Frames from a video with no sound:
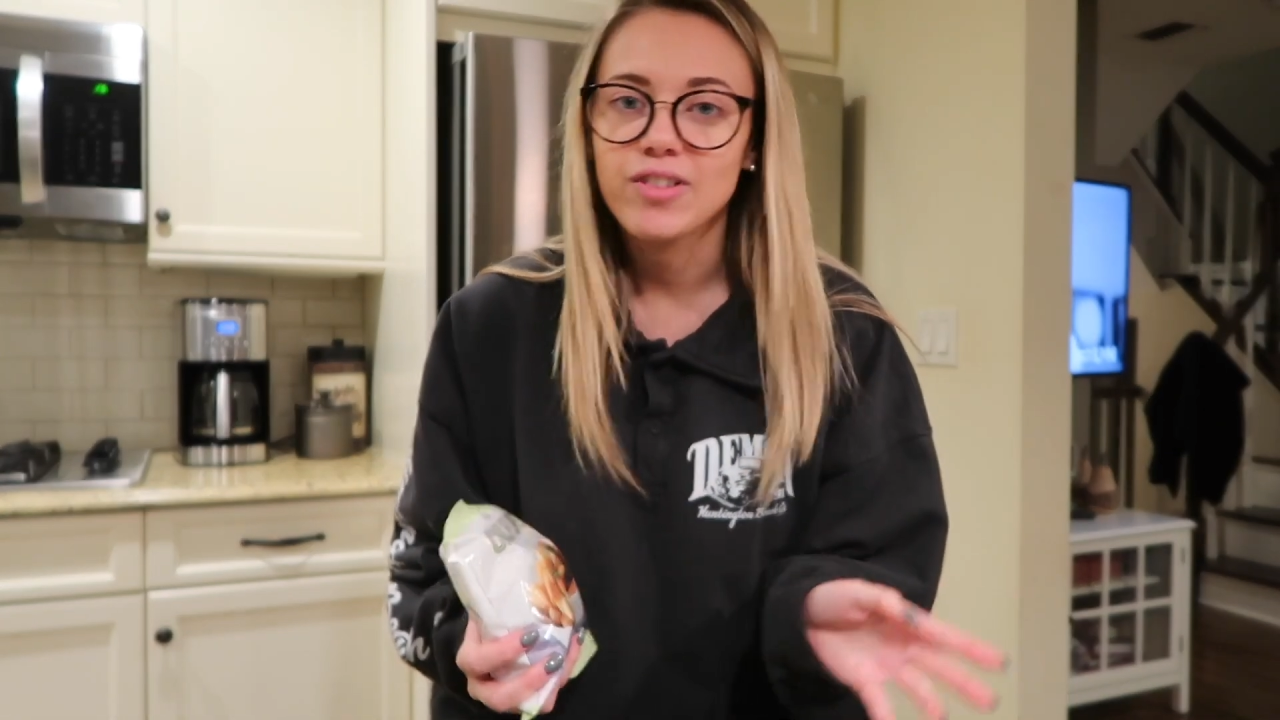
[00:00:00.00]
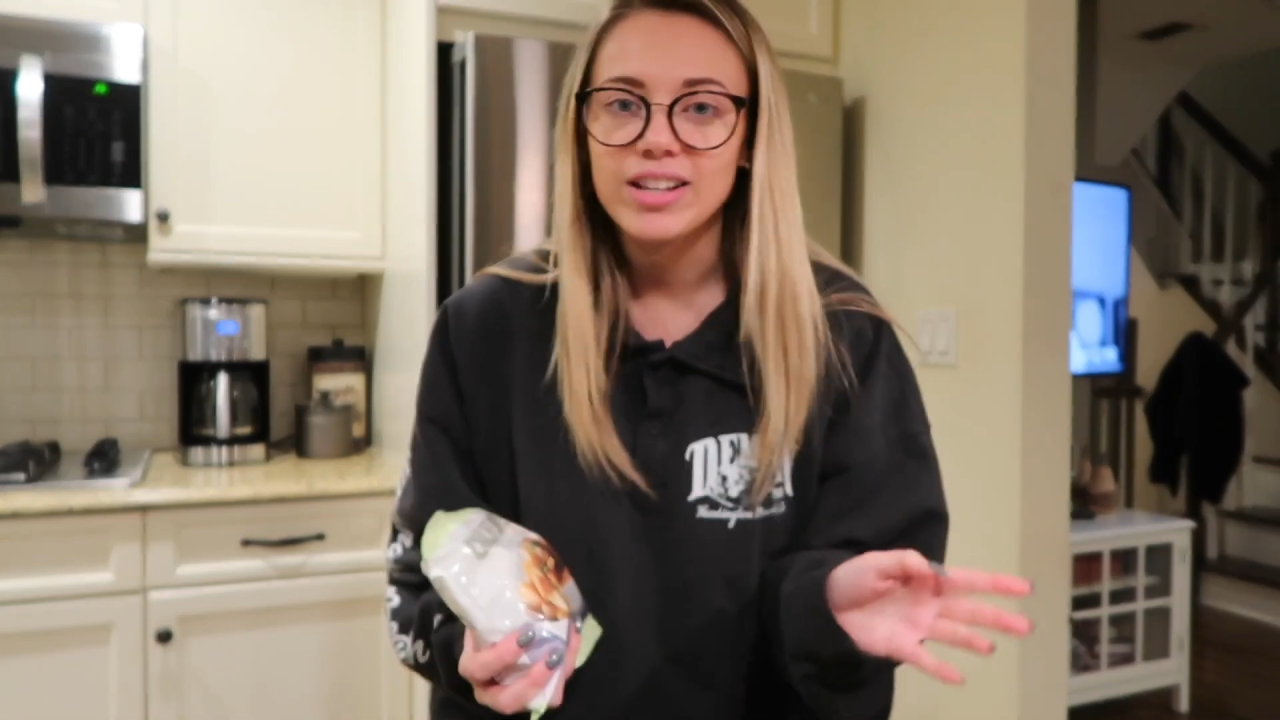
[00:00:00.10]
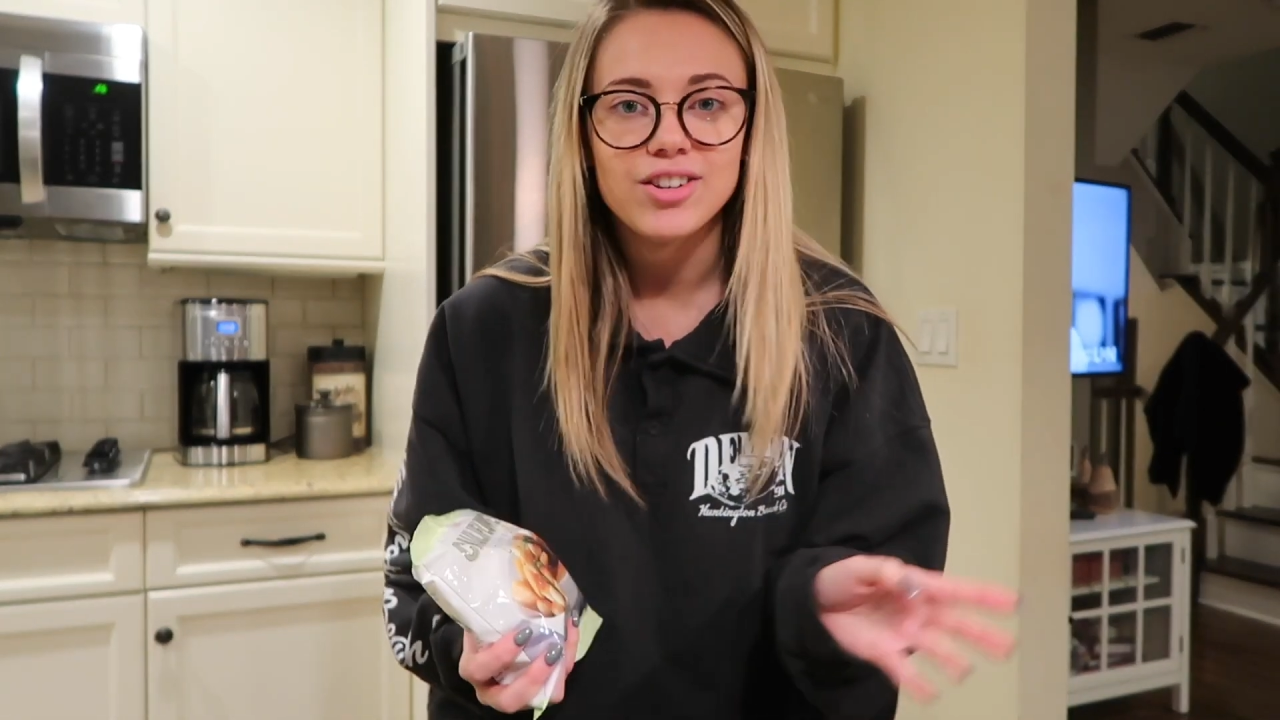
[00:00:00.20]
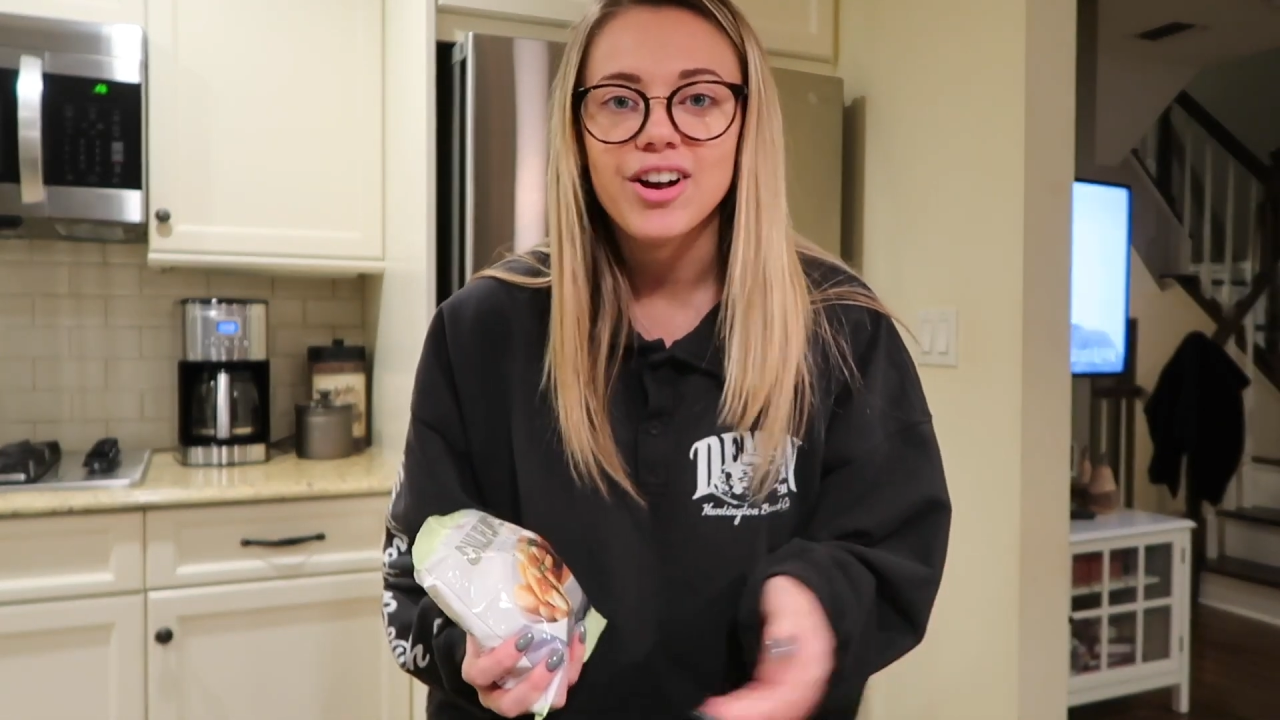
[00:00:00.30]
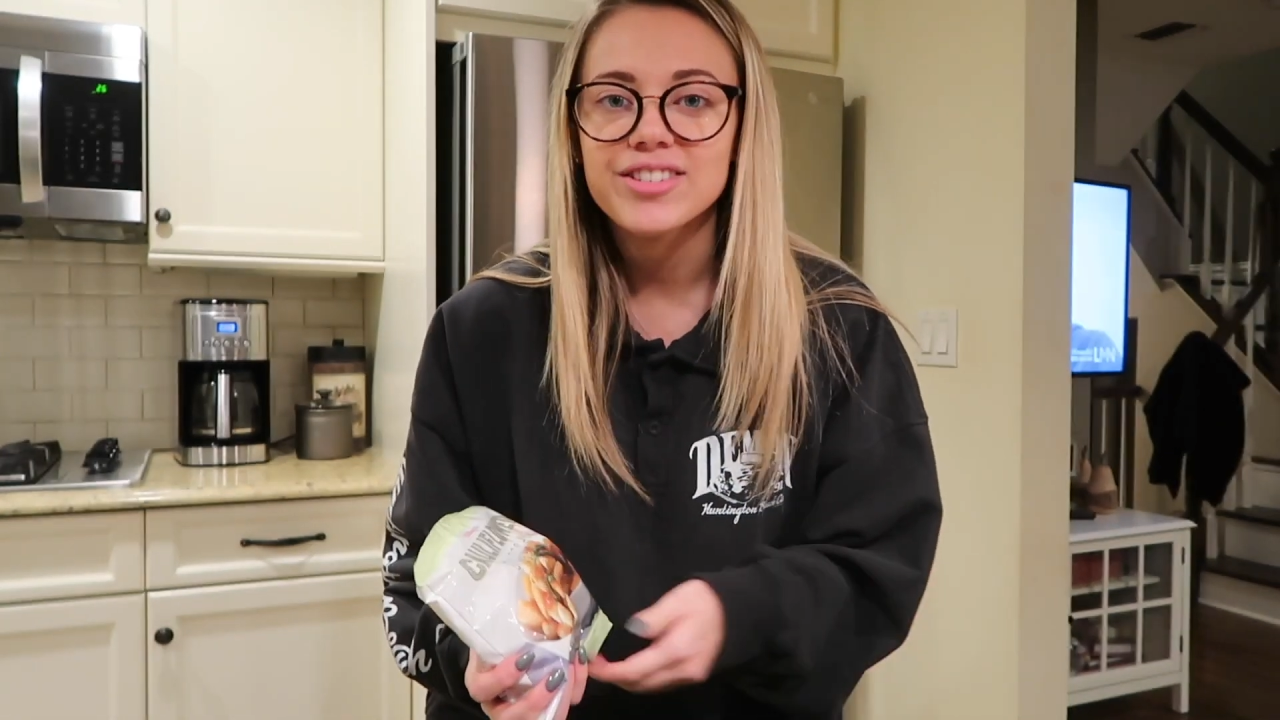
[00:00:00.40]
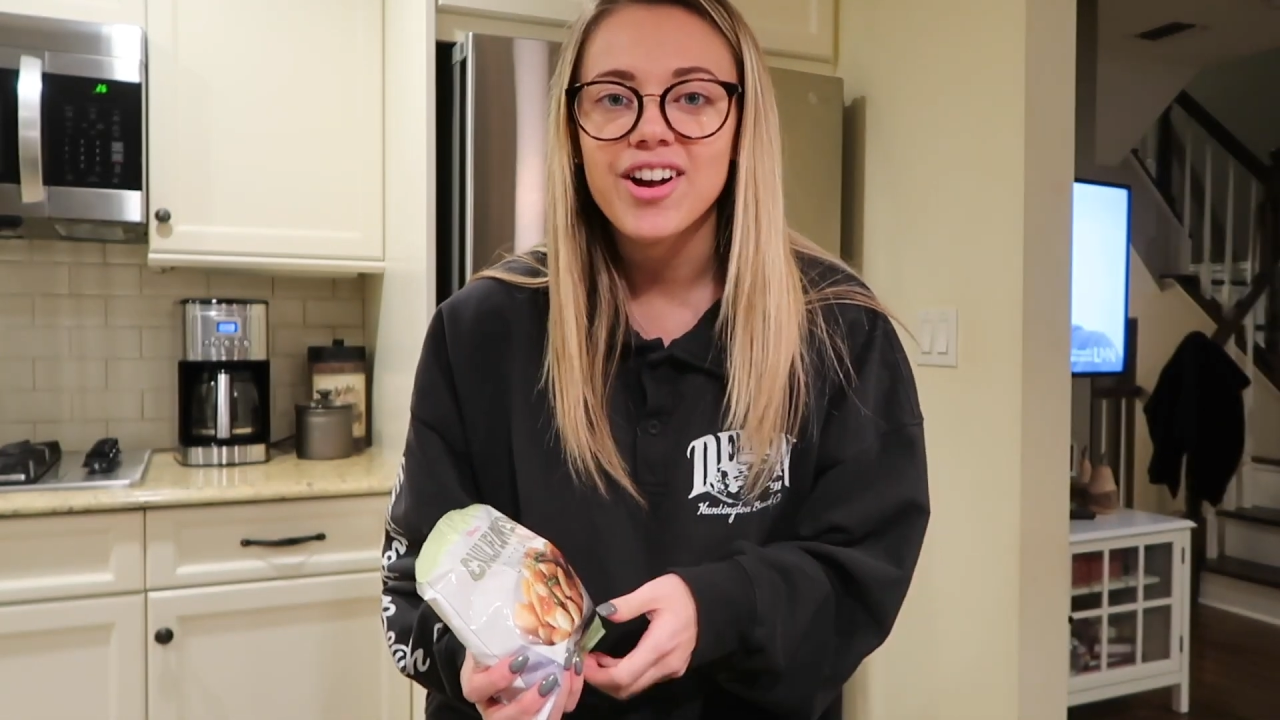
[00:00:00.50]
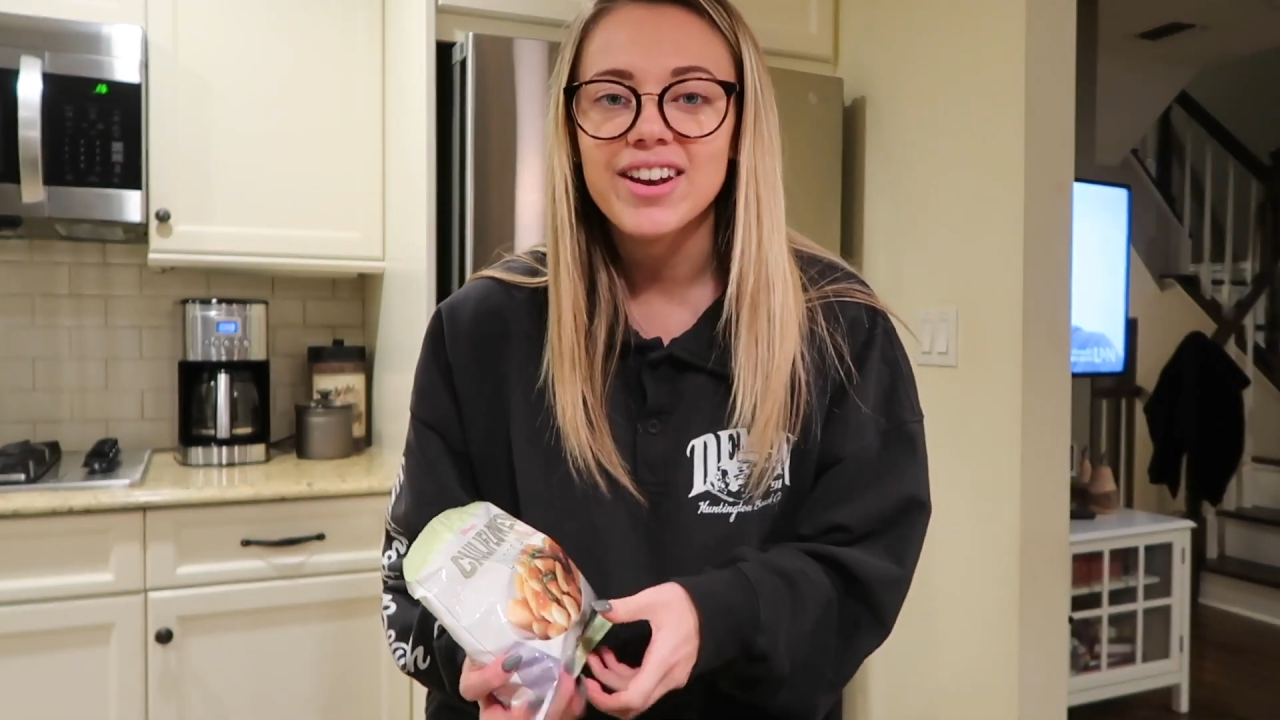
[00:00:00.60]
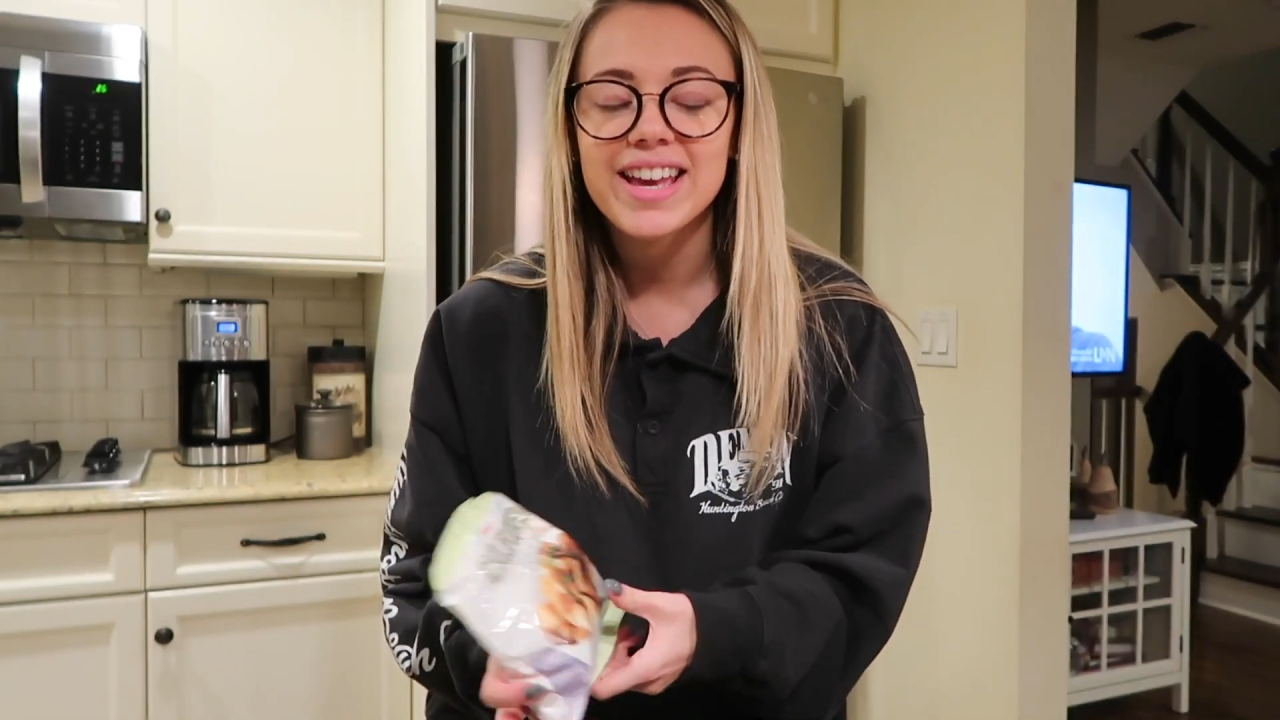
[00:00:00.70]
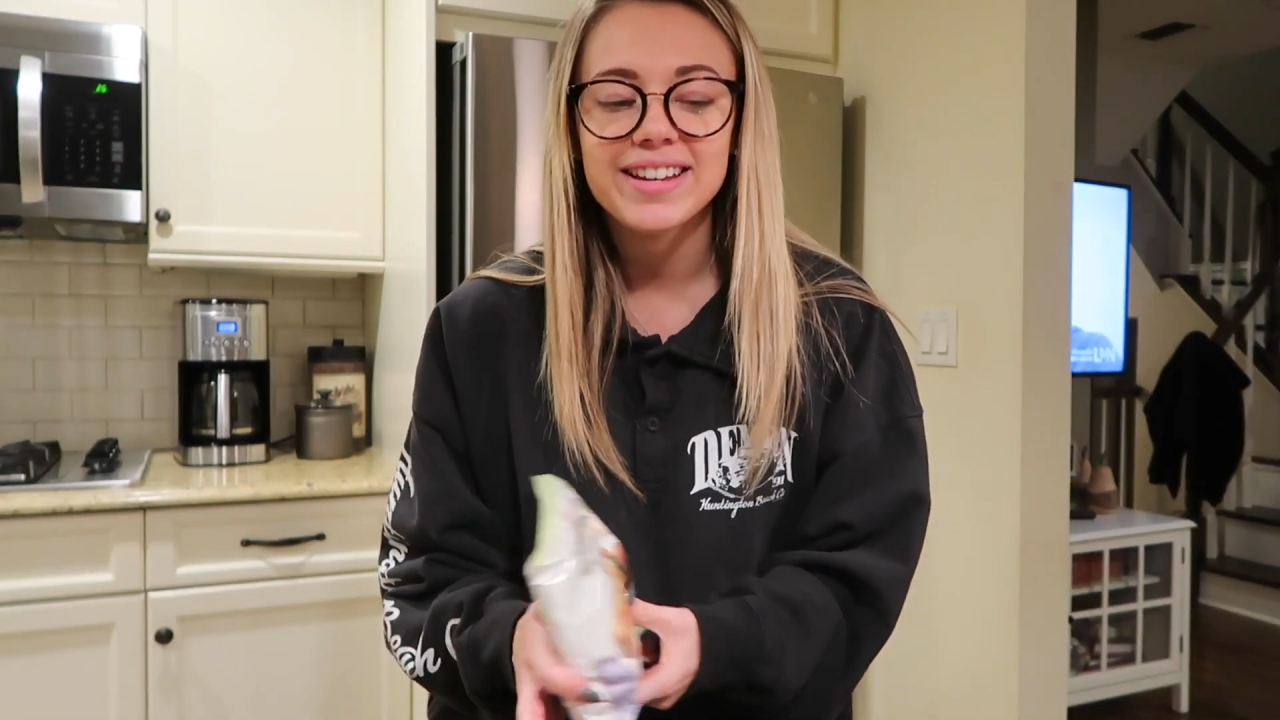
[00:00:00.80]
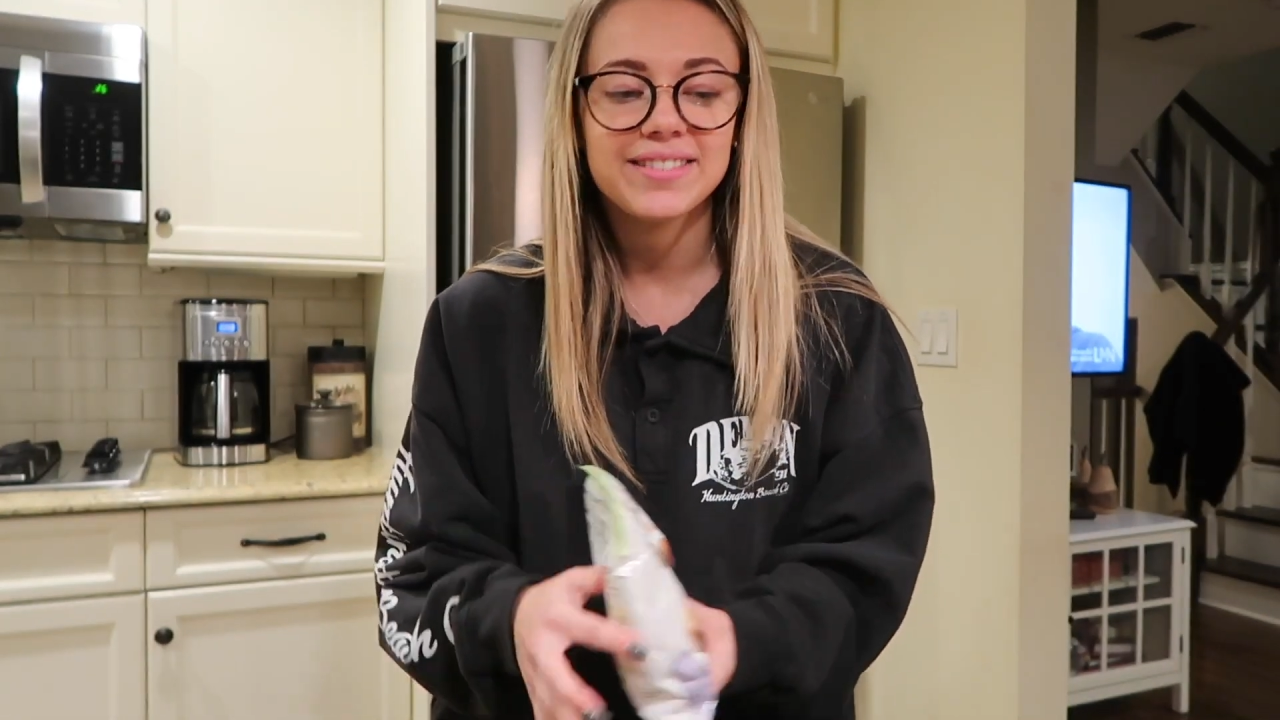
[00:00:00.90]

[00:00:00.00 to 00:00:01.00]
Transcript: red sauce on it.